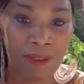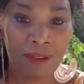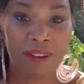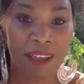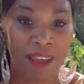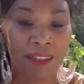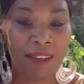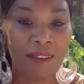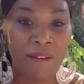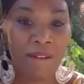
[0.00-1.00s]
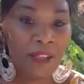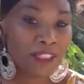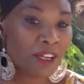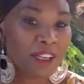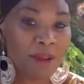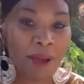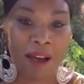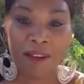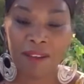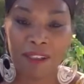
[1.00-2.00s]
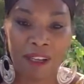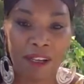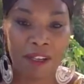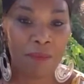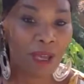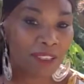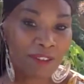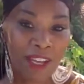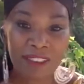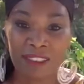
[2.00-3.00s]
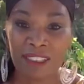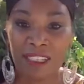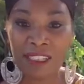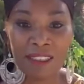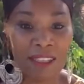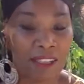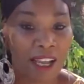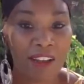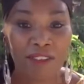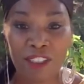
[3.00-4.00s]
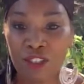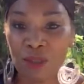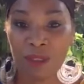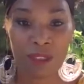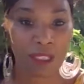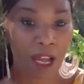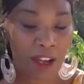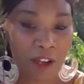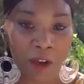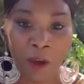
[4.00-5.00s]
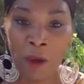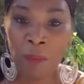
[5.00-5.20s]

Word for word: Okay? Talking about uh, manifesting the life that you desire.